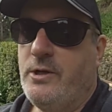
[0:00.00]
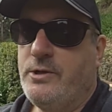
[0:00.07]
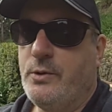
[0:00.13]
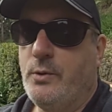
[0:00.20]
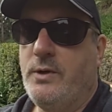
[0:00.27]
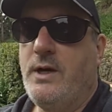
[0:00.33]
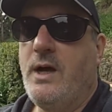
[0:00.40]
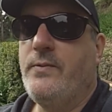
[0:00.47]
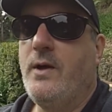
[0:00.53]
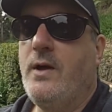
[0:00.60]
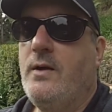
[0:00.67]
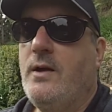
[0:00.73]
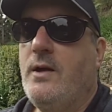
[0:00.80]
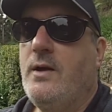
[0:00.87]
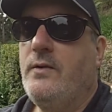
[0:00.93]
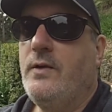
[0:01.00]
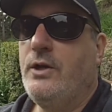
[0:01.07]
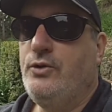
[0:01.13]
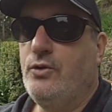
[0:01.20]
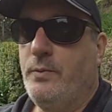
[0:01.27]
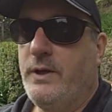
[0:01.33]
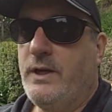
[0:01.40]
to another that
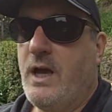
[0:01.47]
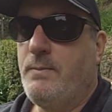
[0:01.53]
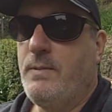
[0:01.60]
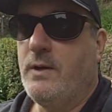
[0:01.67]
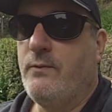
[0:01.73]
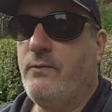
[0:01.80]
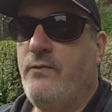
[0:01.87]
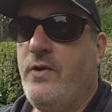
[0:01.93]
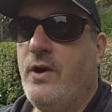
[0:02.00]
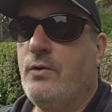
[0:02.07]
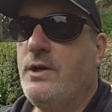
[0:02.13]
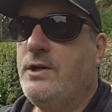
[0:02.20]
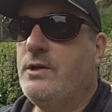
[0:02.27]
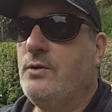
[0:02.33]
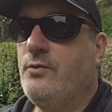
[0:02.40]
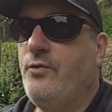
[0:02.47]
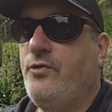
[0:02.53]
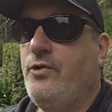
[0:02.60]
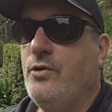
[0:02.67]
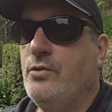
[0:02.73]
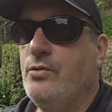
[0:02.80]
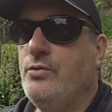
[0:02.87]
you're becoming very
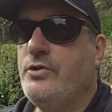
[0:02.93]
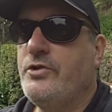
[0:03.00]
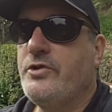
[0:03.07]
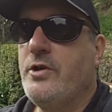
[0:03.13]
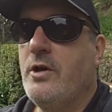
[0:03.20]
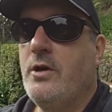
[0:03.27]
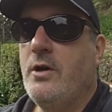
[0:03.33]
confused,